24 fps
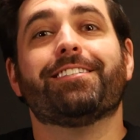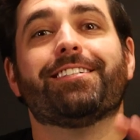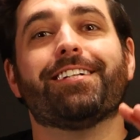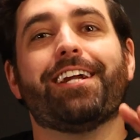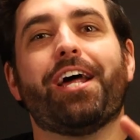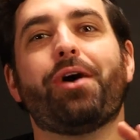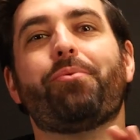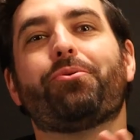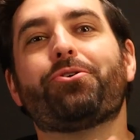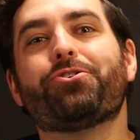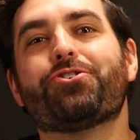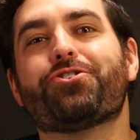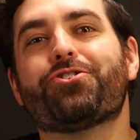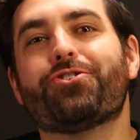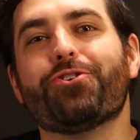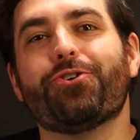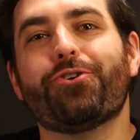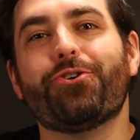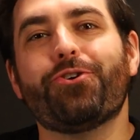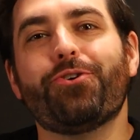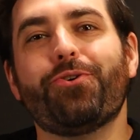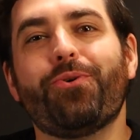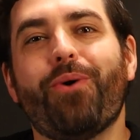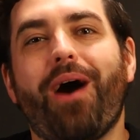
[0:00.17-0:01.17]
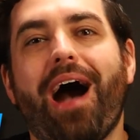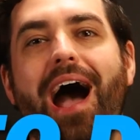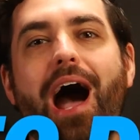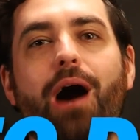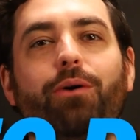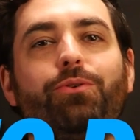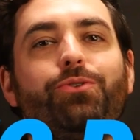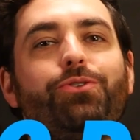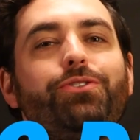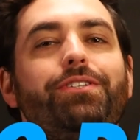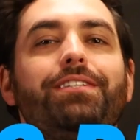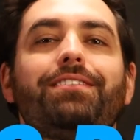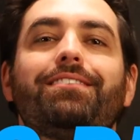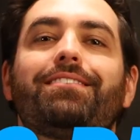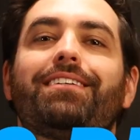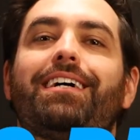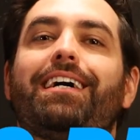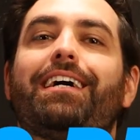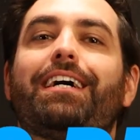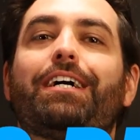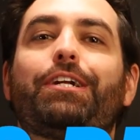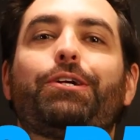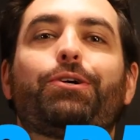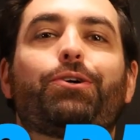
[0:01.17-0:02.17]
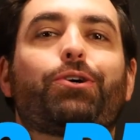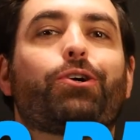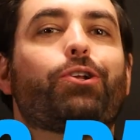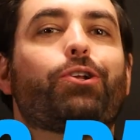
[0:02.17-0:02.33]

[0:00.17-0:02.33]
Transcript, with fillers: Today I want to show you how to design your